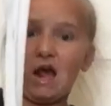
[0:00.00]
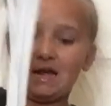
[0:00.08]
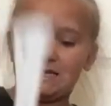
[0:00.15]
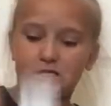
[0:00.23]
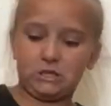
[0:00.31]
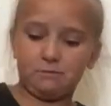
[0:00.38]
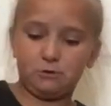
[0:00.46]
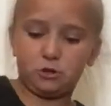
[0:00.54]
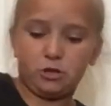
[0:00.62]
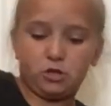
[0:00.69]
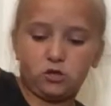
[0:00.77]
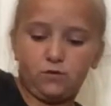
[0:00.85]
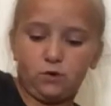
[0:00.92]
It's super
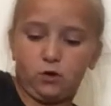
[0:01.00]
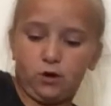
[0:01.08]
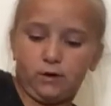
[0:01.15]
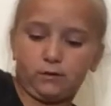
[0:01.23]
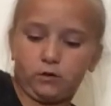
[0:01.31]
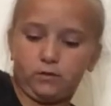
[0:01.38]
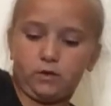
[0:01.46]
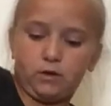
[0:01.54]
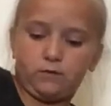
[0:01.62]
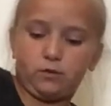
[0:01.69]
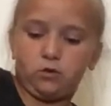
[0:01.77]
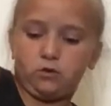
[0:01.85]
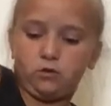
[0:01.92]
stretchy if you don't
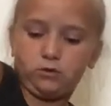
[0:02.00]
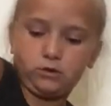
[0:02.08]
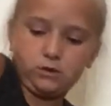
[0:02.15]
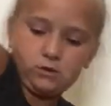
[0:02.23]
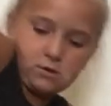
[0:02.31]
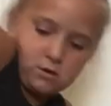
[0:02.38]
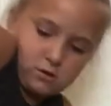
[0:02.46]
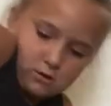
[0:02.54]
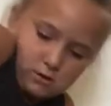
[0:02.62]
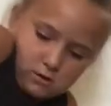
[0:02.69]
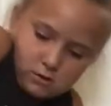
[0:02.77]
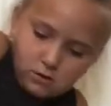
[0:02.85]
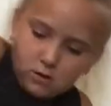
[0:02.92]
if you don't
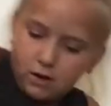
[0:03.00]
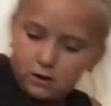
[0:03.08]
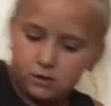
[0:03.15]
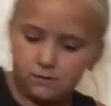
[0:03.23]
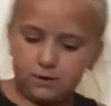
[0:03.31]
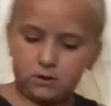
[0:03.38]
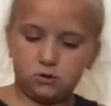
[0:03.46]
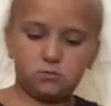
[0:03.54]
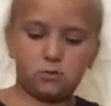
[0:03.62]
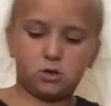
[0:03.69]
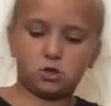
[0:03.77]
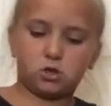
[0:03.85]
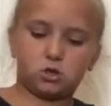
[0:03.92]
activate it too
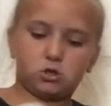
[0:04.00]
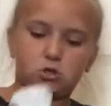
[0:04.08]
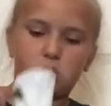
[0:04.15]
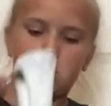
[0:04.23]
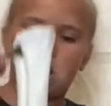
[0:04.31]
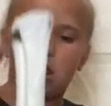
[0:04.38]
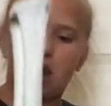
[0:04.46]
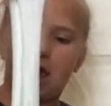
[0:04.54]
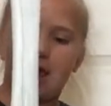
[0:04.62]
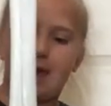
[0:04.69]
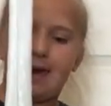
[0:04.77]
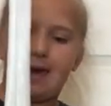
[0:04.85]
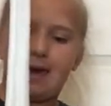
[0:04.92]
much.
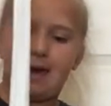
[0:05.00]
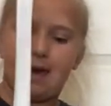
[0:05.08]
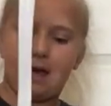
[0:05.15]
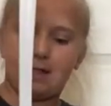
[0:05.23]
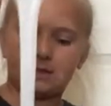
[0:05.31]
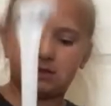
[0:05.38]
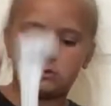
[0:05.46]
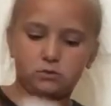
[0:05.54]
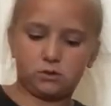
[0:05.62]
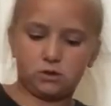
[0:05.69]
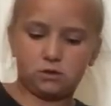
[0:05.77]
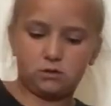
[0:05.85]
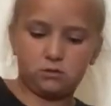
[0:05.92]
Ah, that's so
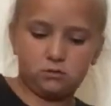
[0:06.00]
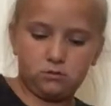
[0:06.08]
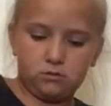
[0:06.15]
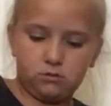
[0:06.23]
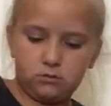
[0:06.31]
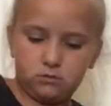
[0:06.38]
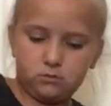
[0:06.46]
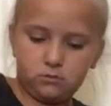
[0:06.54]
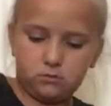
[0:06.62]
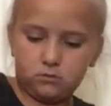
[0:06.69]
good.